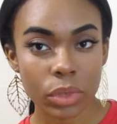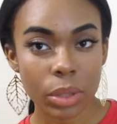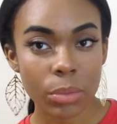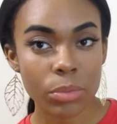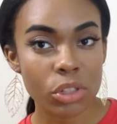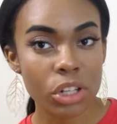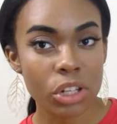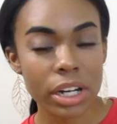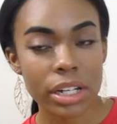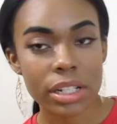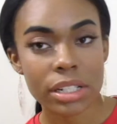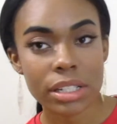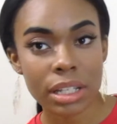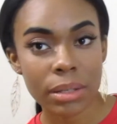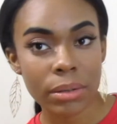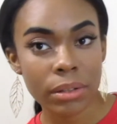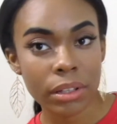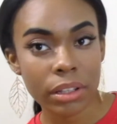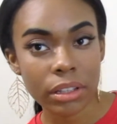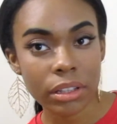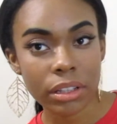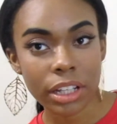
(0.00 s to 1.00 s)
I'm trying to
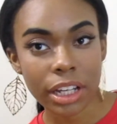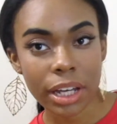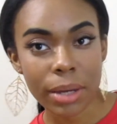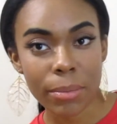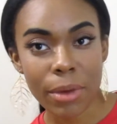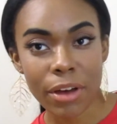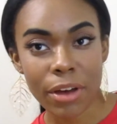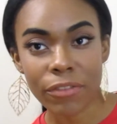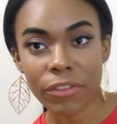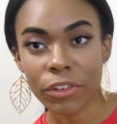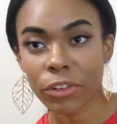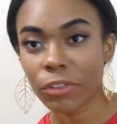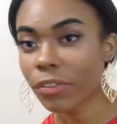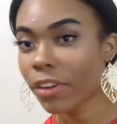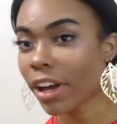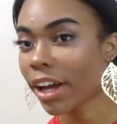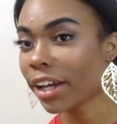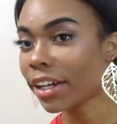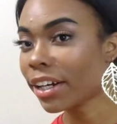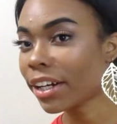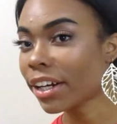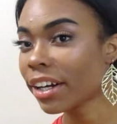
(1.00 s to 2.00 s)
see, look at my
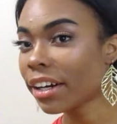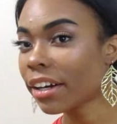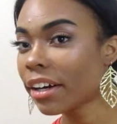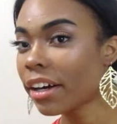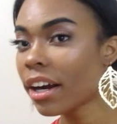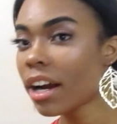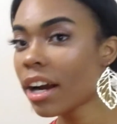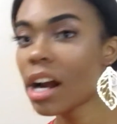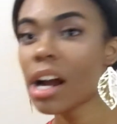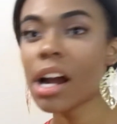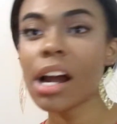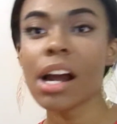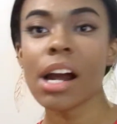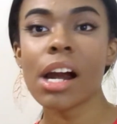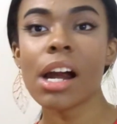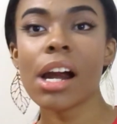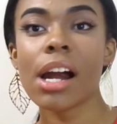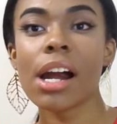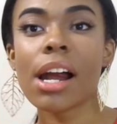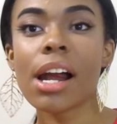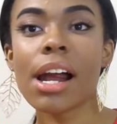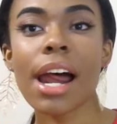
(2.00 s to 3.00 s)
viewfinder.
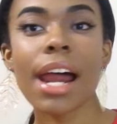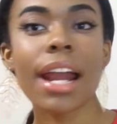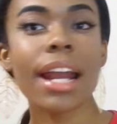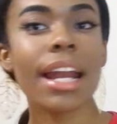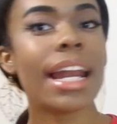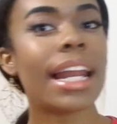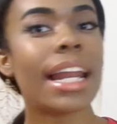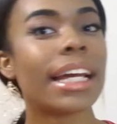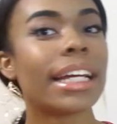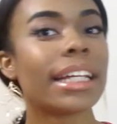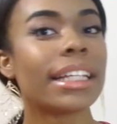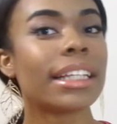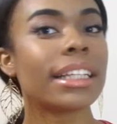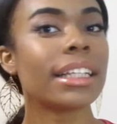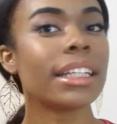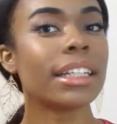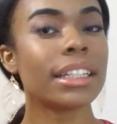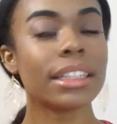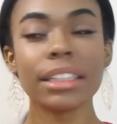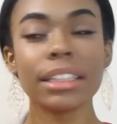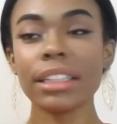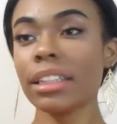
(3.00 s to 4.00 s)
I like
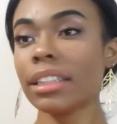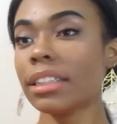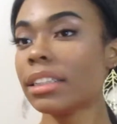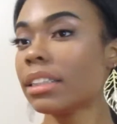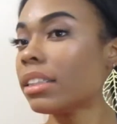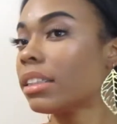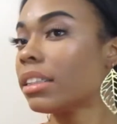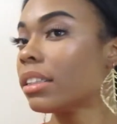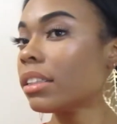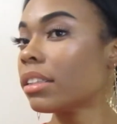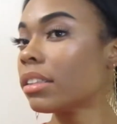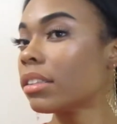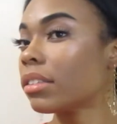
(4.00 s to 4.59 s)
these.